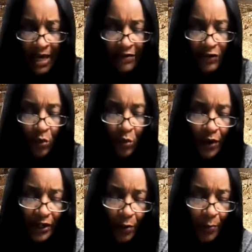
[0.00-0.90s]
And the
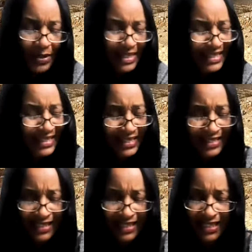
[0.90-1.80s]
royal
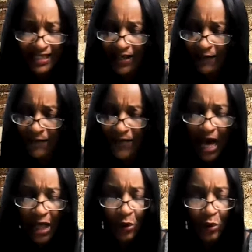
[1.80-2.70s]
princesses, they
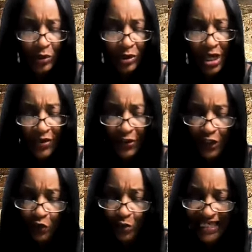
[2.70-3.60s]
followed the
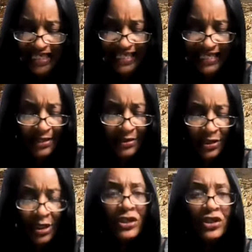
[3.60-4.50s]
sweet
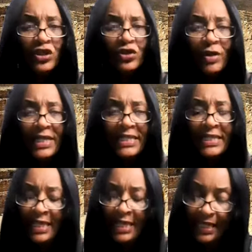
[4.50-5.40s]
scent to
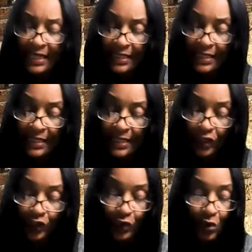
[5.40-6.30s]
trace its
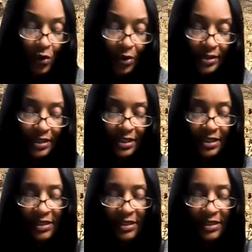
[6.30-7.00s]
source,